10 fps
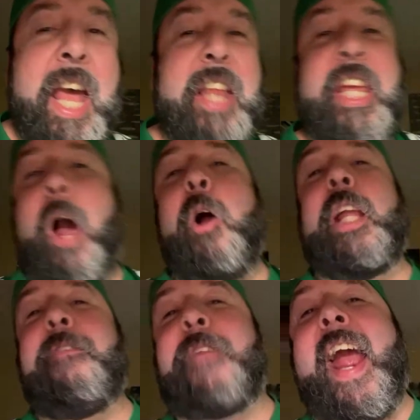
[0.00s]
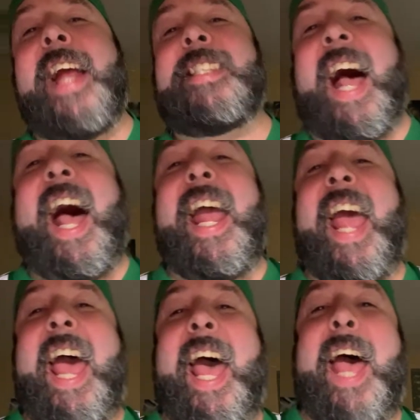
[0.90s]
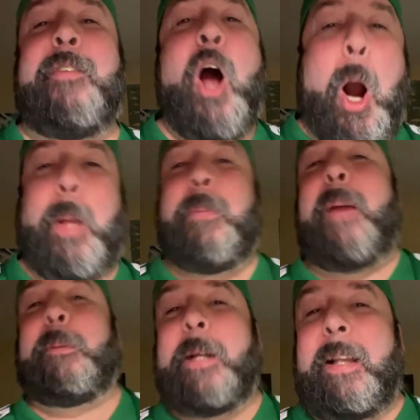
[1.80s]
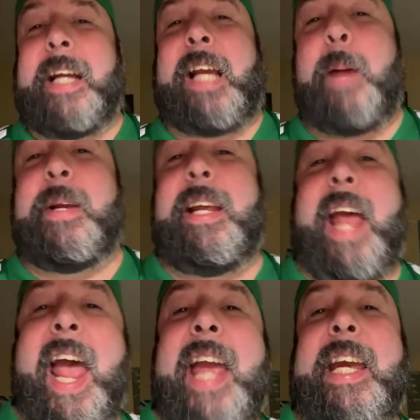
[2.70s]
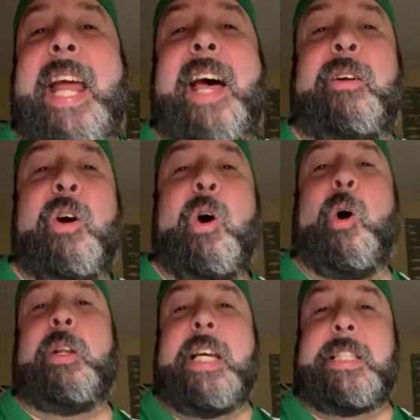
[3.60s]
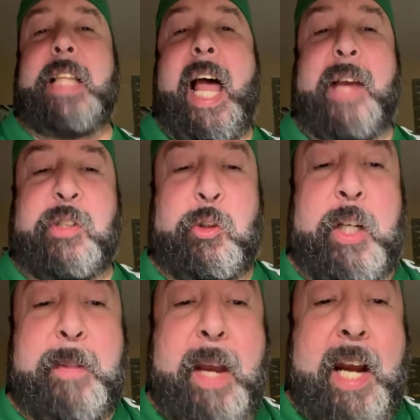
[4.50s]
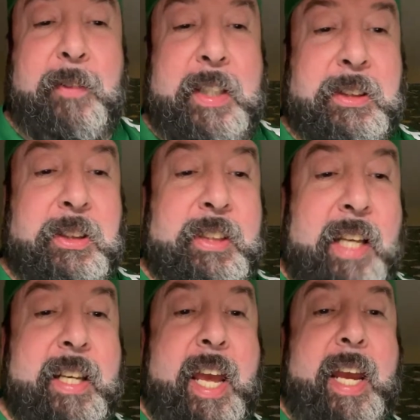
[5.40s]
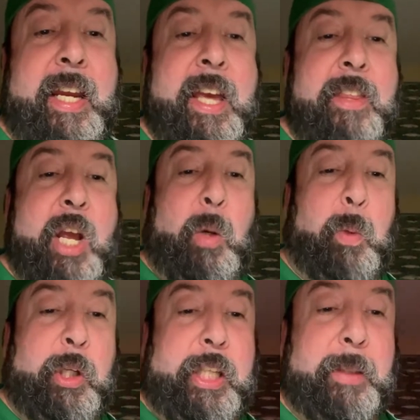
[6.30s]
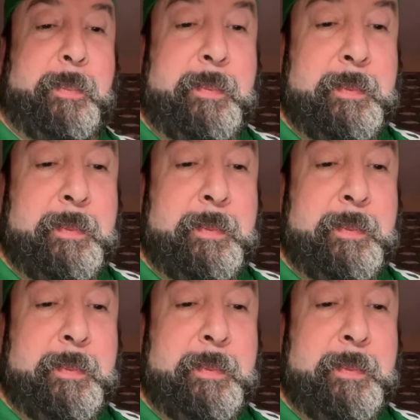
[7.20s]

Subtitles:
The only fans I have are the people that like coming and hanging out on this live stream every Sunday there, William.